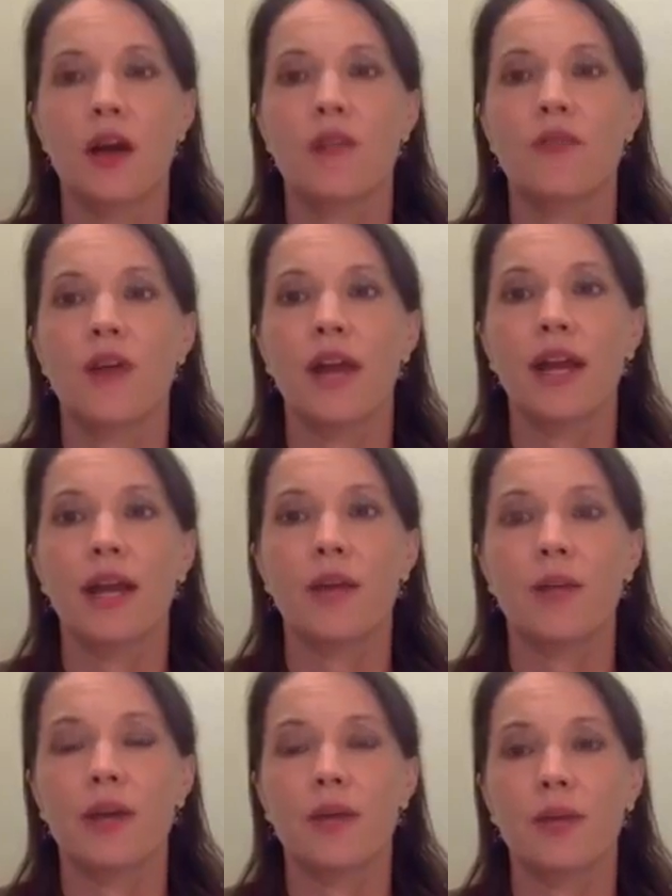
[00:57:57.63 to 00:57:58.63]
On Friday,
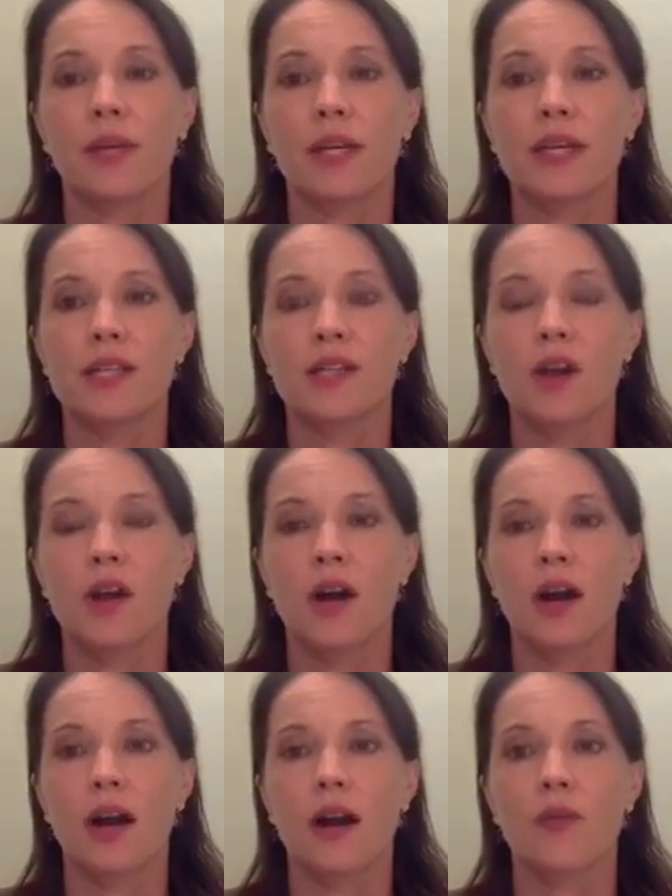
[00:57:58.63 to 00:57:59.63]
we released
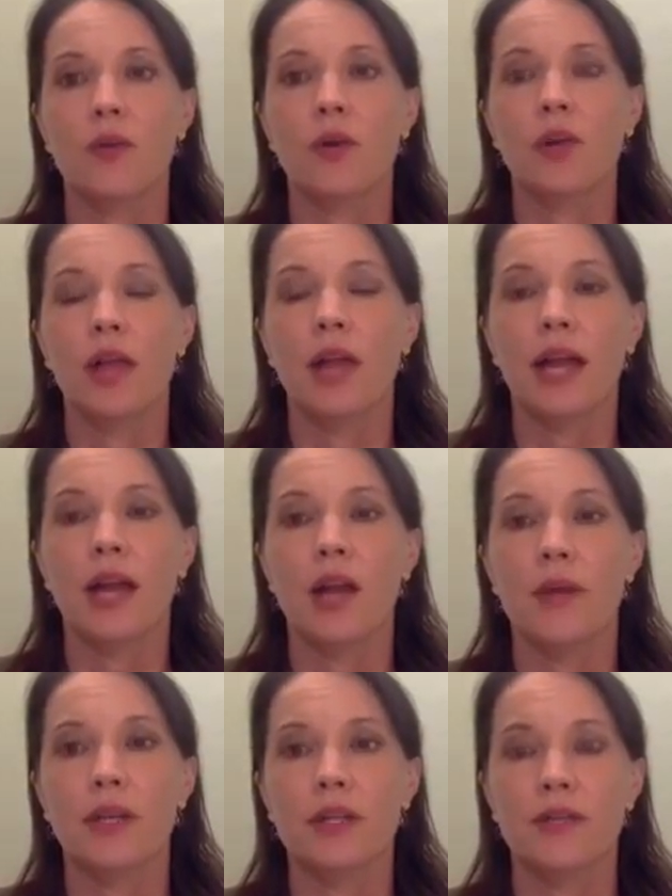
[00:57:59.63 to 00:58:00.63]
our rural
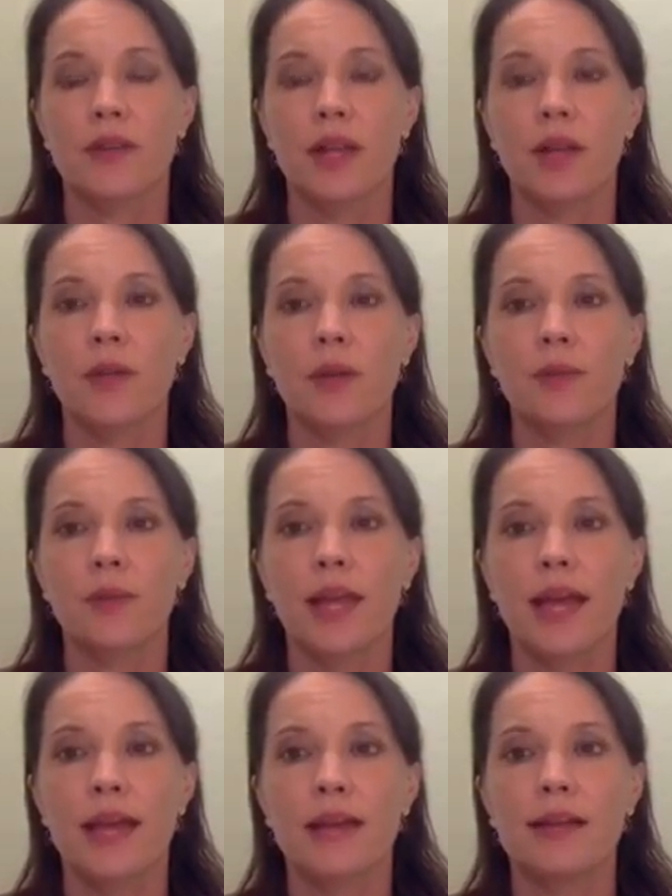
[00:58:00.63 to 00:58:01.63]
economic development
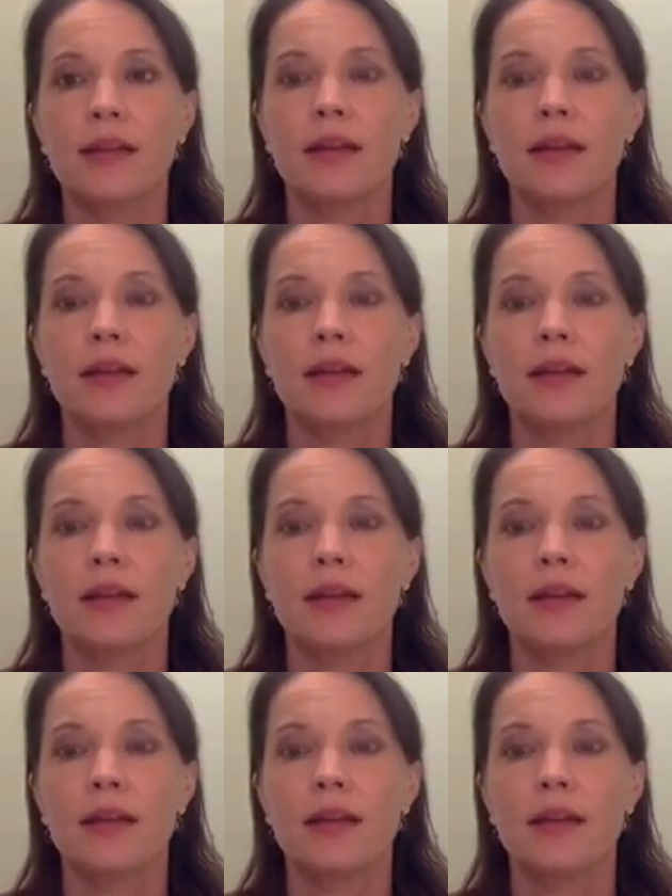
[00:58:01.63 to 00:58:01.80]
plan.